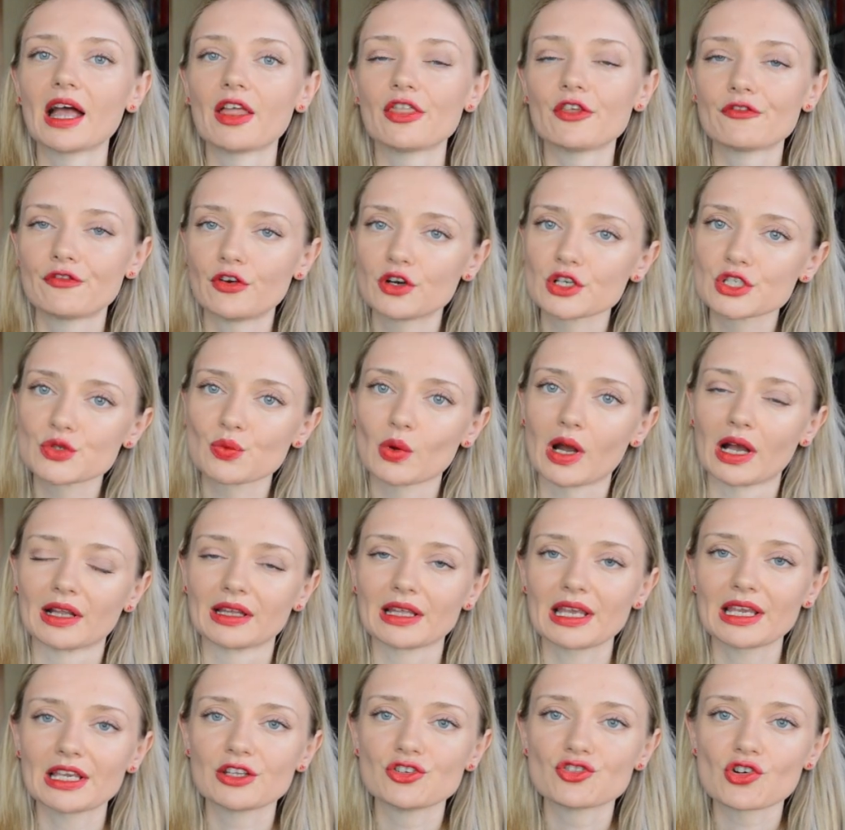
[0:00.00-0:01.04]
The first
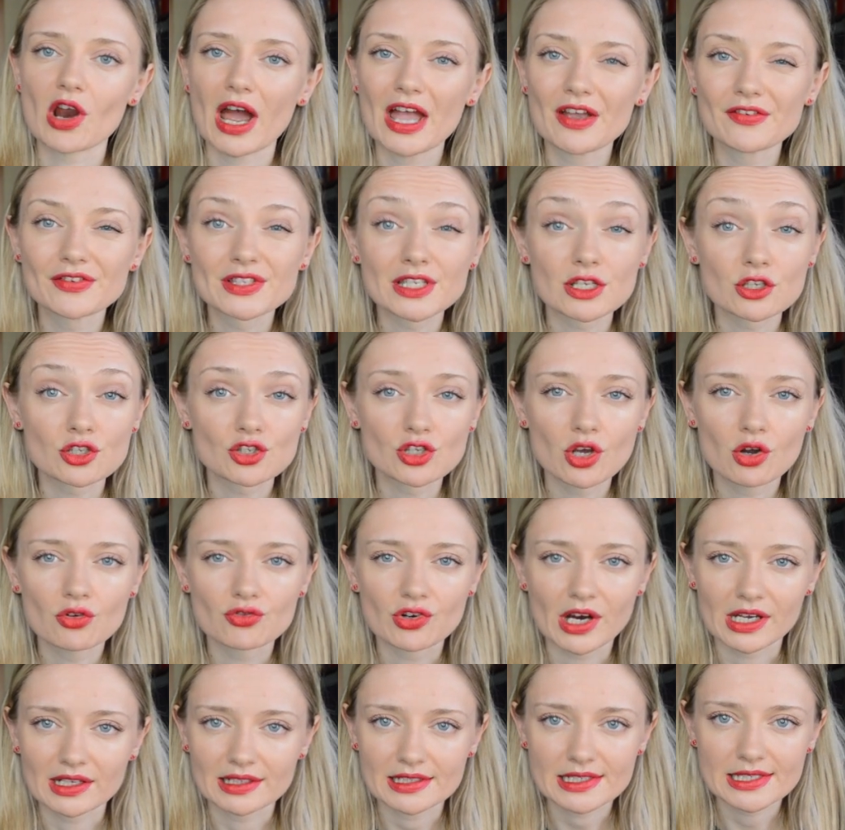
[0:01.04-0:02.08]
one, he drives so
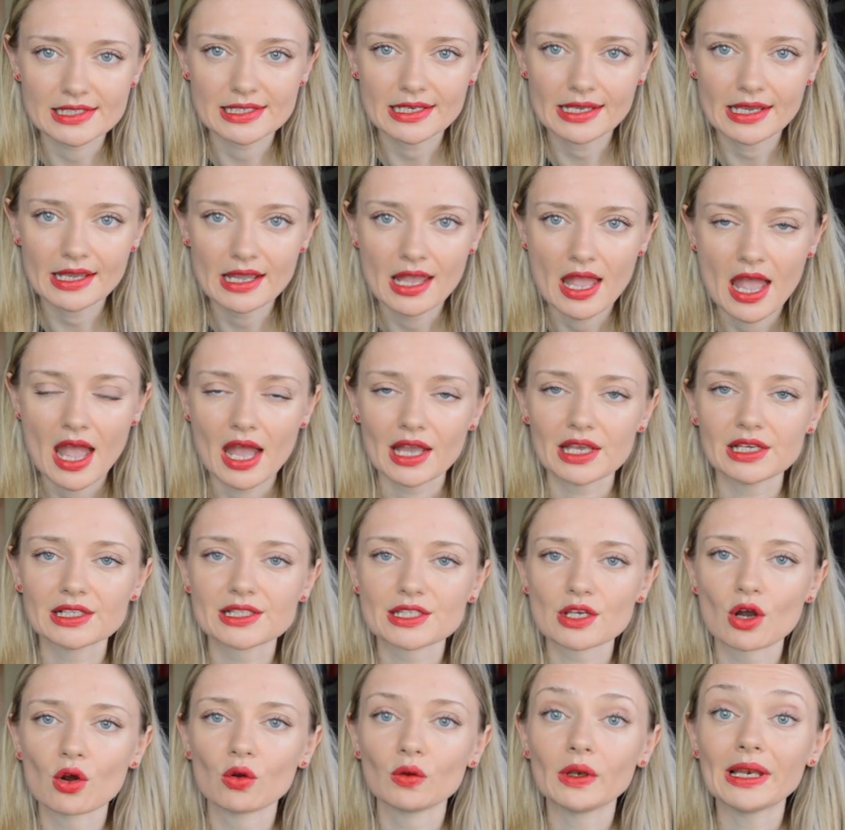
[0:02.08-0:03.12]
recklessly,
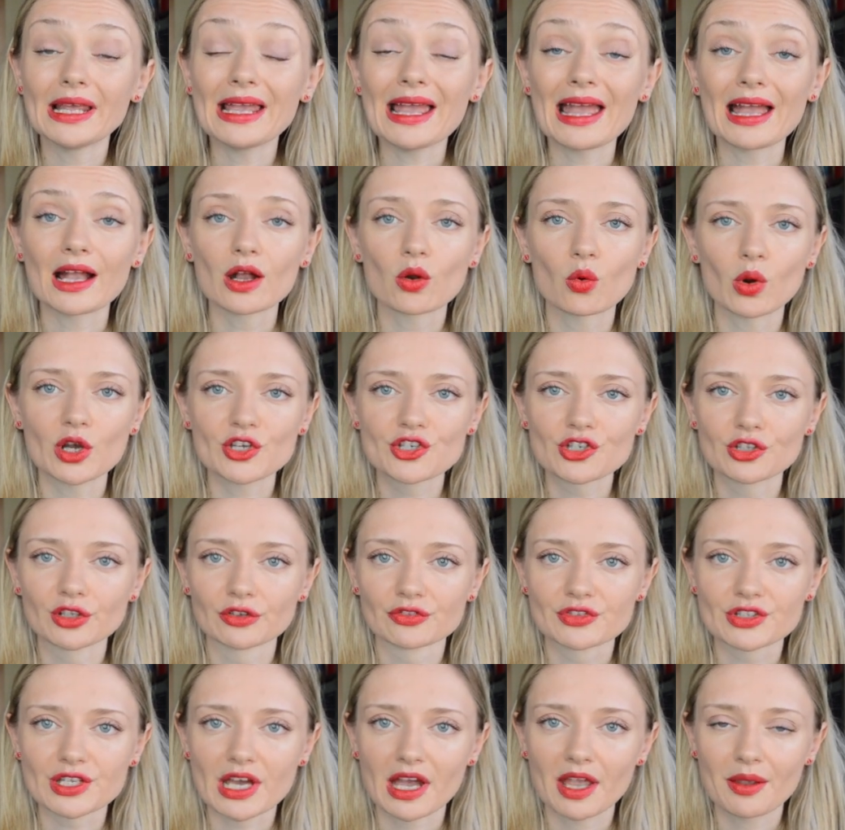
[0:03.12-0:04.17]
it's only a question
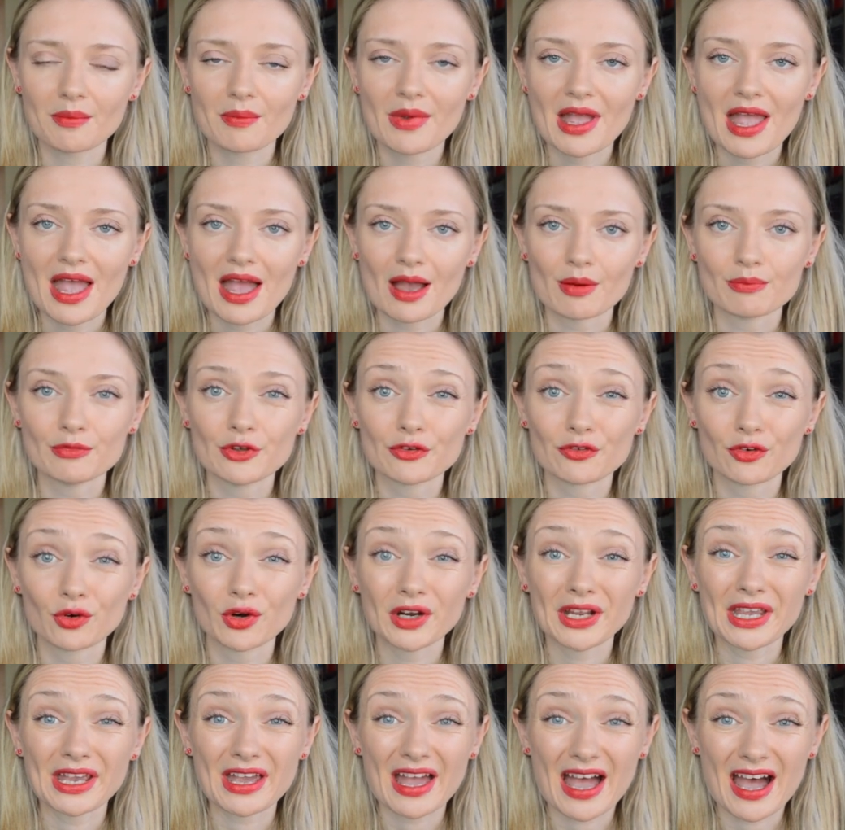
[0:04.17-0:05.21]
of time
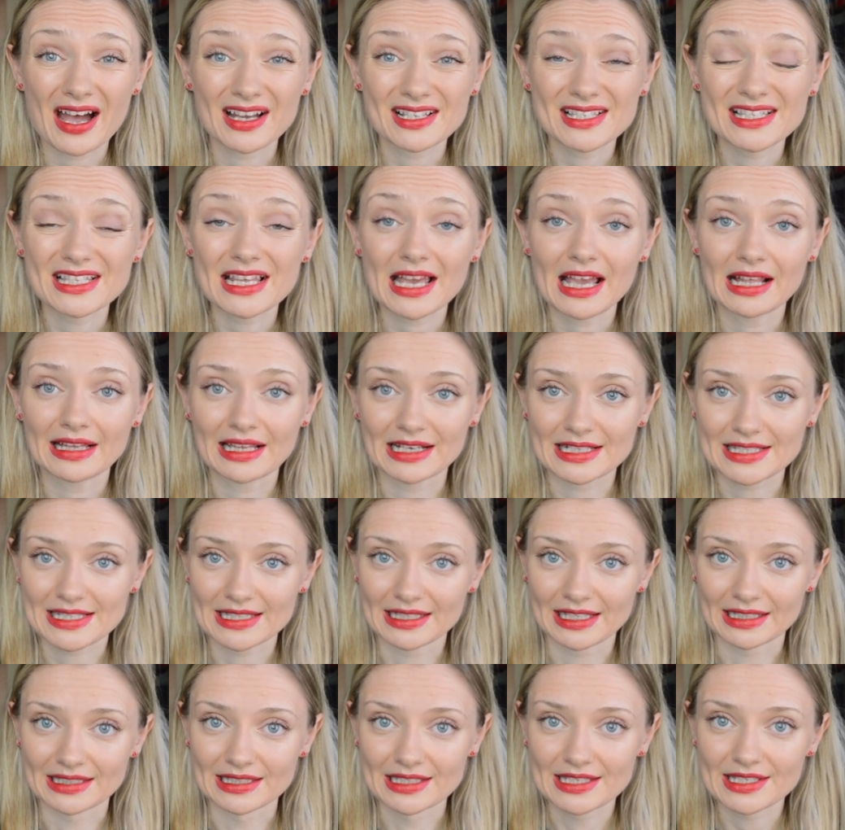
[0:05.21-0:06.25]
before he has an
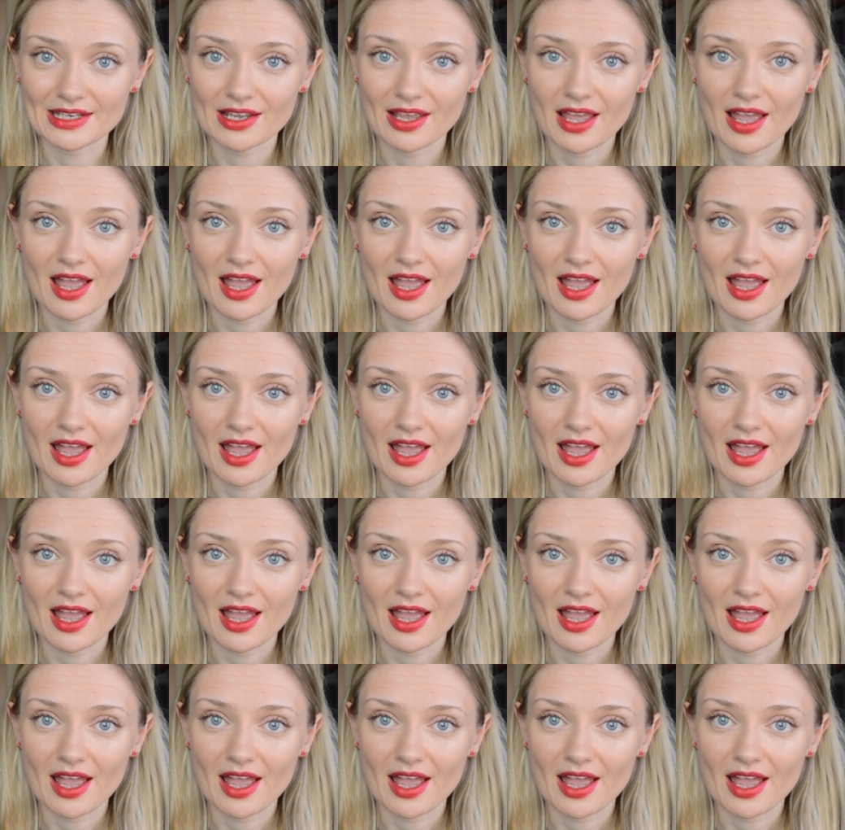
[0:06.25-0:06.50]
accident.